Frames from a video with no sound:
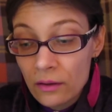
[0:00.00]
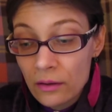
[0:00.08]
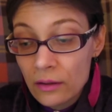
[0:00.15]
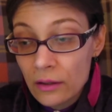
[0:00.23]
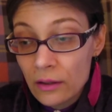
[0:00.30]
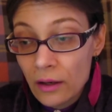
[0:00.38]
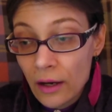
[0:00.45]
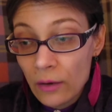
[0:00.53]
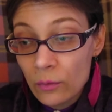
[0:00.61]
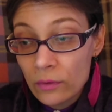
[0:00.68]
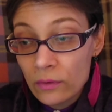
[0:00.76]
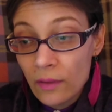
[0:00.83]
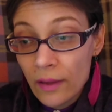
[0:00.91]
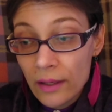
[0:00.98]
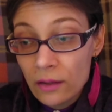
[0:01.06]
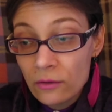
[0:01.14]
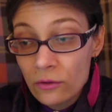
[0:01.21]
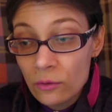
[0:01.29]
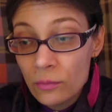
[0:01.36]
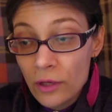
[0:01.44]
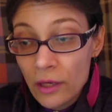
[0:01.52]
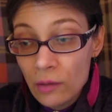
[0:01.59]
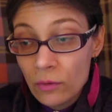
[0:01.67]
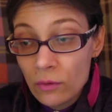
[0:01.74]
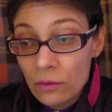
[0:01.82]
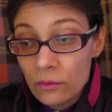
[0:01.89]
Uh, I would like to be
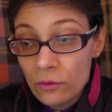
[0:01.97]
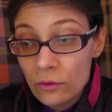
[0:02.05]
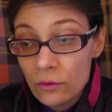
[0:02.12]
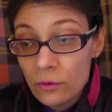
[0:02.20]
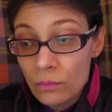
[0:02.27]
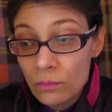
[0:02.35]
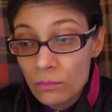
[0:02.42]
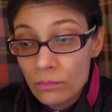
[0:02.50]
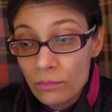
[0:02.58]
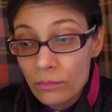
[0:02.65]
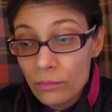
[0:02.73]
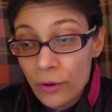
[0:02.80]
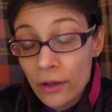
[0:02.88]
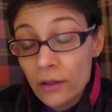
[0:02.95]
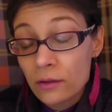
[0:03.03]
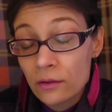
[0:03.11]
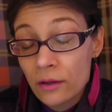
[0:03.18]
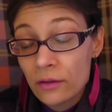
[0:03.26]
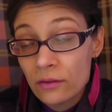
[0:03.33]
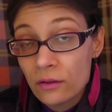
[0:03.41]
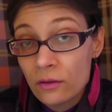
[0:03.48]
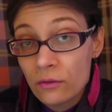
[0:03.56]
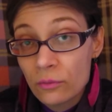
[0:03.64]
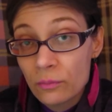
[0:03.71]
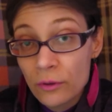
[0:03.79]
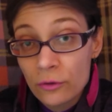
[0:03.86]
able to do product testing
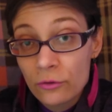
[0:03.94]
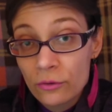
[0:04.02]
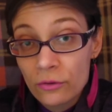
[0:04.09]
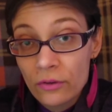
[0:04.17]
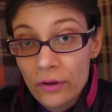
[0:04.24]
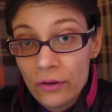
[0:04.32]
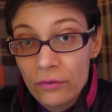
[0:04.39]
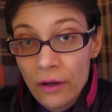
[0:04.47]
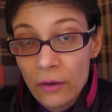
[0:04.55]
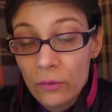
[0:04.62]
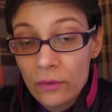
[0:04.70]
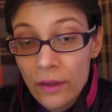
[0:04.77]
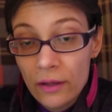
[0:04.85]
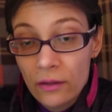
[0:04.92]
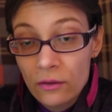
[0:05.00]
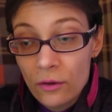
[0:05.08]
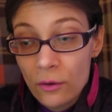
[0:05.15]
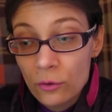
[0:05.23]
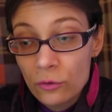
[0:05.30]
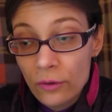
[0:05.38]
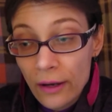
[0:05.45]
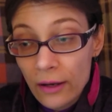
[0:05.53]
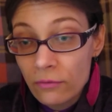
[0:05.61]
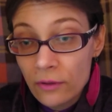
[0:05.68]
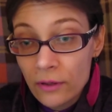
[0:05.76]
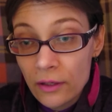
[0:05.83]
of spiritual stuff. I would like to go
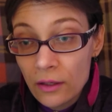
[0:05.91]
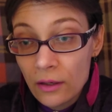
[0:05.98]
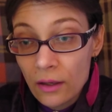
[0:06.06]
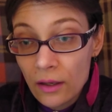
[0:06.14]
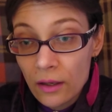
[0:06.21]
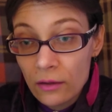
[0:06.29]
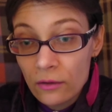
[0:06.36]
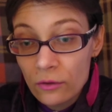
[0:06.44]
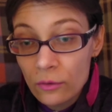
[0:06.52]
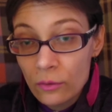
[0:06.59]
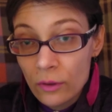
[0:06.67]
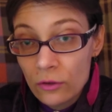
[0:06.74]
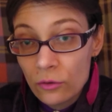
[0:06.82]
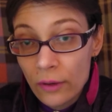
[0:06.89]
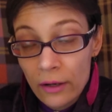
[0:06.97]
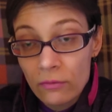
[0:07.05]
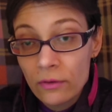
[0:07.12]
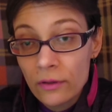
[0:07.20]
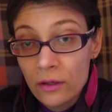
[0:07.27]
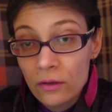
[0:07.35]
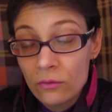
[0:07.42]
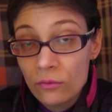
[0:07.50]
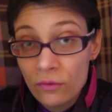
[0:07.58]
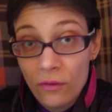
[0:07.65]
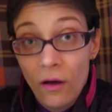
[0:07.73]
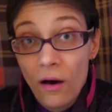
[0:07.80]
traveling and do a traveling
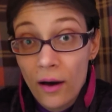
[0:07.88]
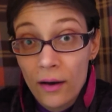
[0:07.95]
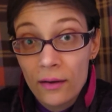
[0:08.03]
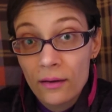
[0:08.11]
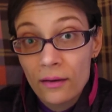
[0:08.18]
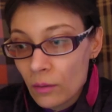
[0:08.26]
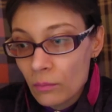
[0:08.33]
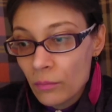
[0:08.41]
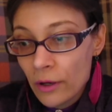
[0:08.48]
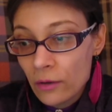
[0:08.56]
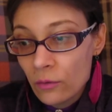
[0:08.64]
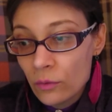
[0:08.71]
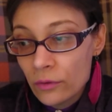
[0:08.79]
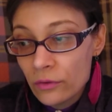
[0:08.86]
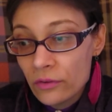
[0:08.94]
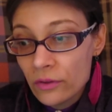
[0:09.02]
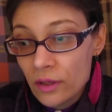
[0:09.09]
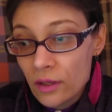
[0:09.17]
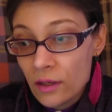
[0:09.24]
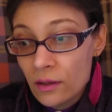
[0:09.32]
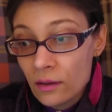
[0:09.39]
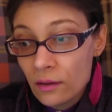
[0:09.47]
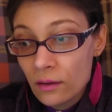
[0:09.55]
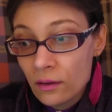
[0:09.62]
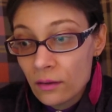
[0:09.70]
vlog. But we'll see